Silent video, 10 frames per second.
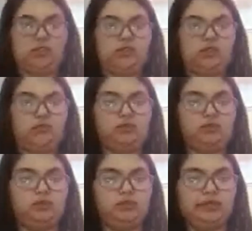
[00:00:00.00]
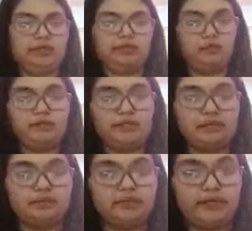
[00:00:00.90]
So ignore this
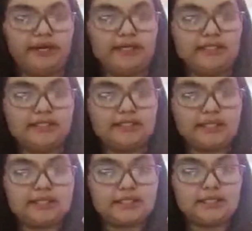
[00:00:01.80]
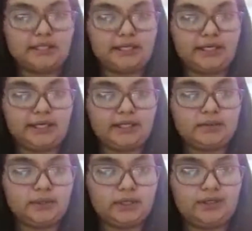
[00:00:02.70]
completely, guys. This is clay, I
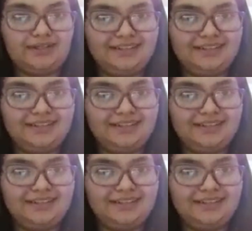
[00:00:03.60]
swear.